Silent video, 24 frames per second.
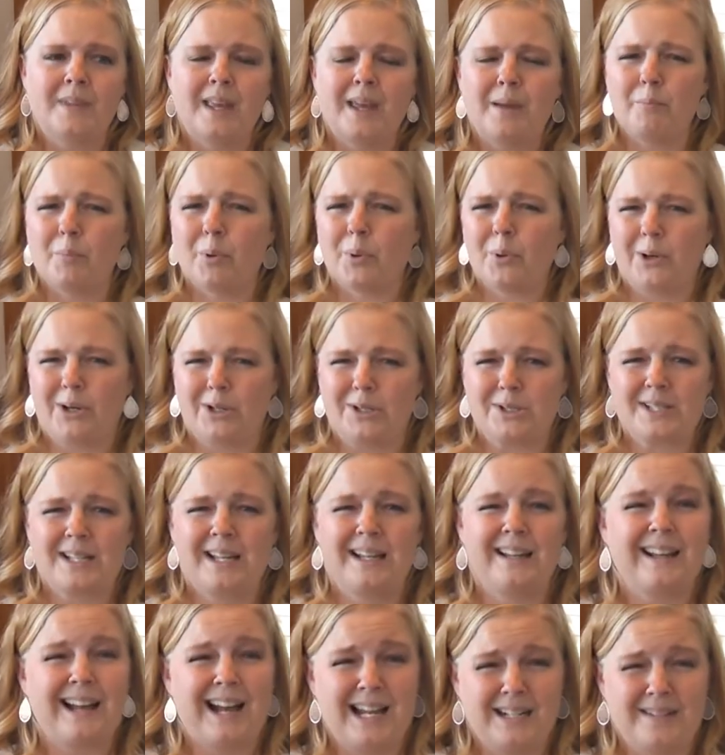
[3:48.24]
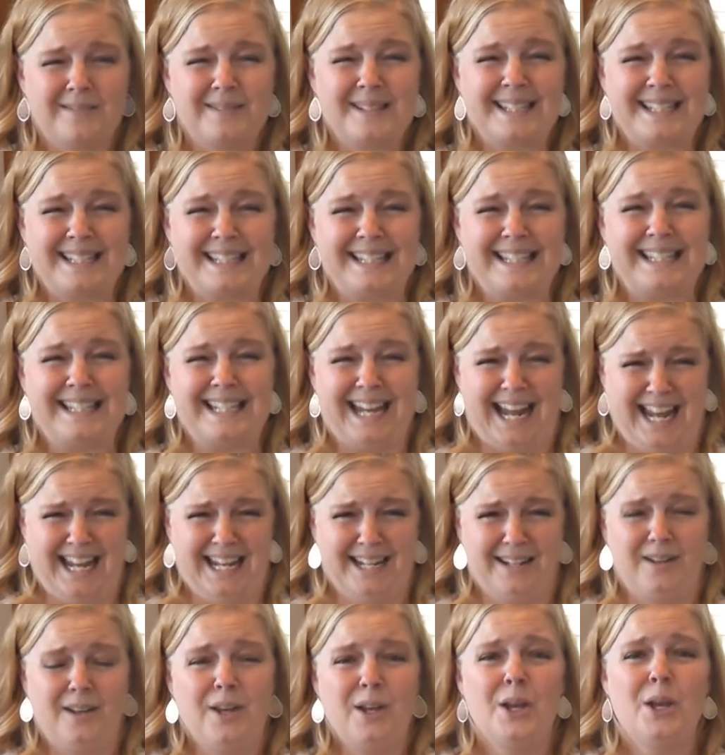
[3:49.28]
employers can kind of
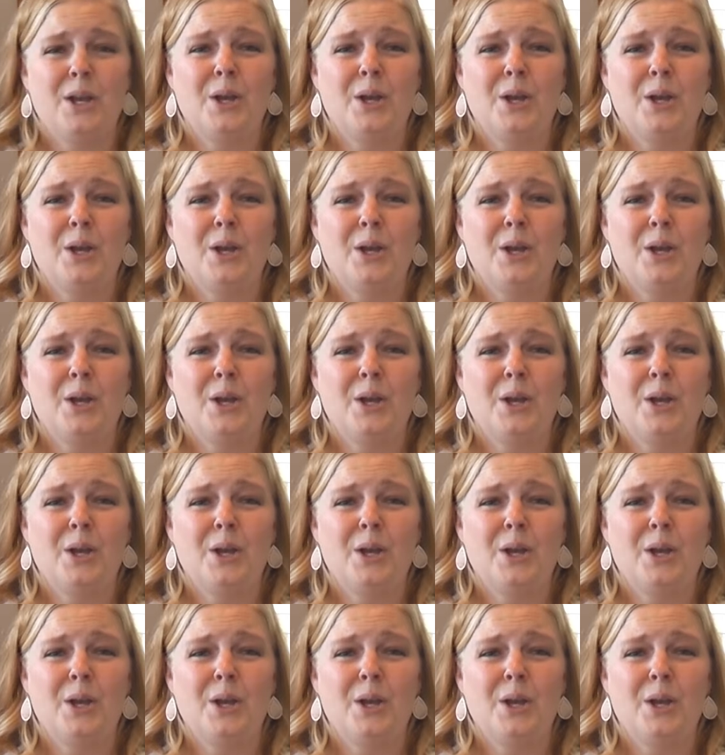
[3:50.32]
sustain